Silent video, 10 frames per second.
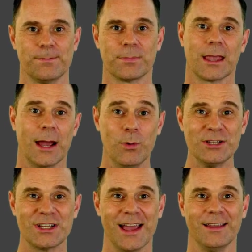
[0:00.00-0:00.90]
In which
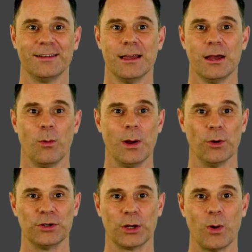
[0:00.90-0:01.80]
case, we want
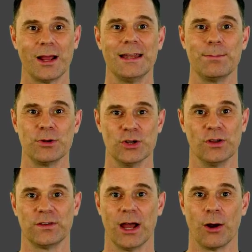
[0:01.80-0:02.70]
to quickly
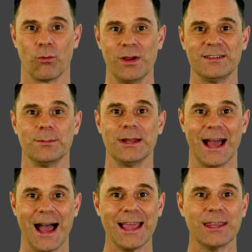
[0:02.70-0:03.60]
produce a reasonably
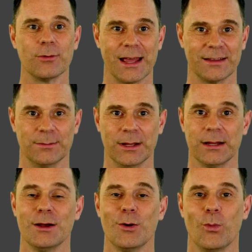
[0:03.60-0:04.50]
accurate estimate
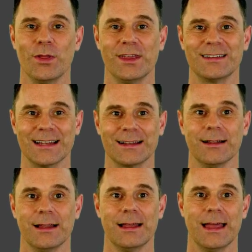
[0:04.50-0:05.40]
with as little
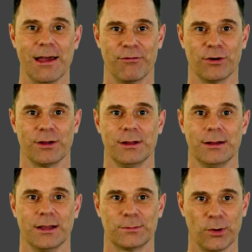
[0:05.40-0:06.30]
effort
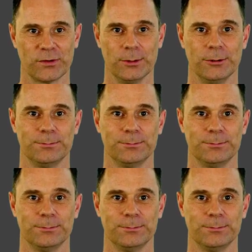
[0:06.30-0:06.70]
as possible.